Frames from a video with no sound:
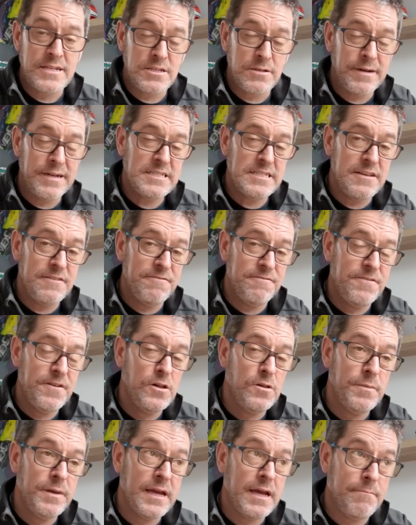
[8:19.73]
So I'm actually
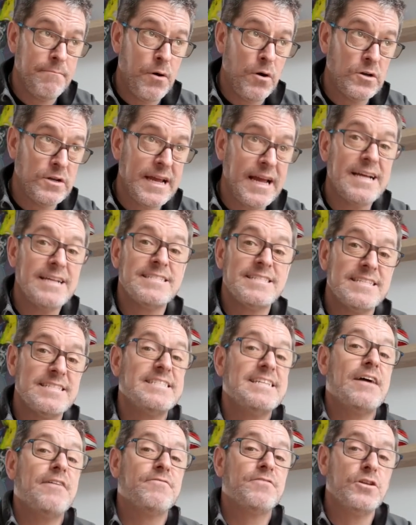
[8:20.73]
filming a podcast this
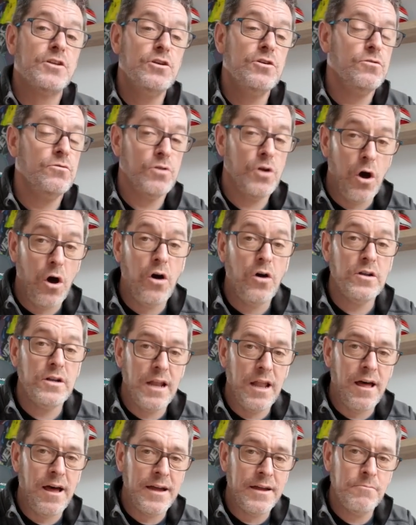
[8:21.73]
afternoon
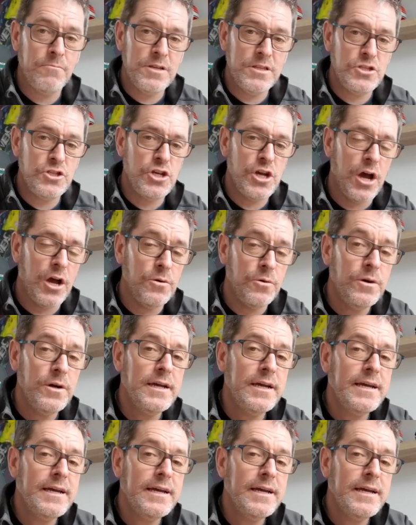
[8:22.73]
online with Joe.